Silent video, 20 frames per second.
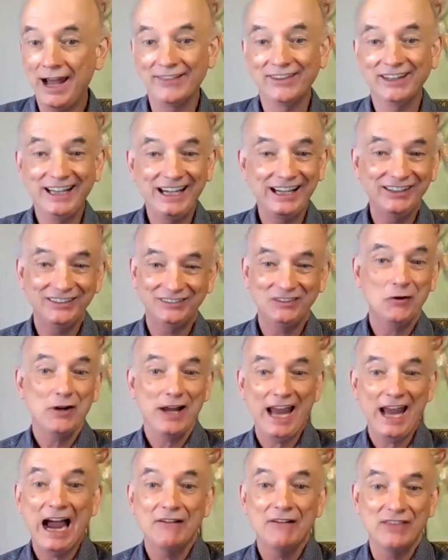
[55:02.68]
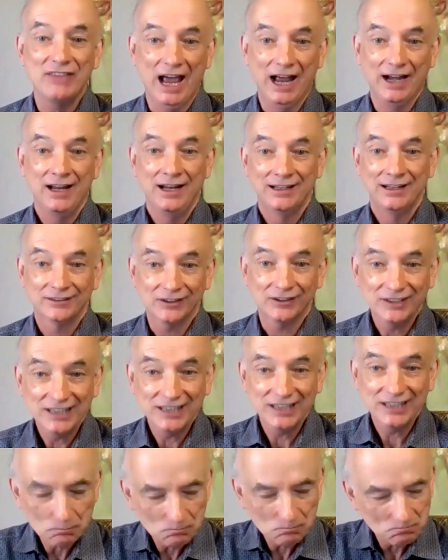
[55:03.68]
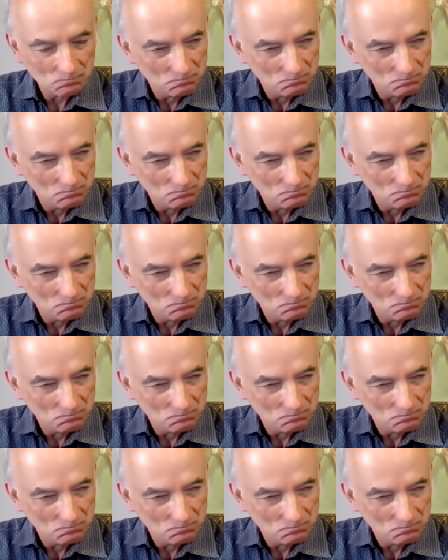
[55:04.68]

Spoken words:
and the kids don't have that. They're not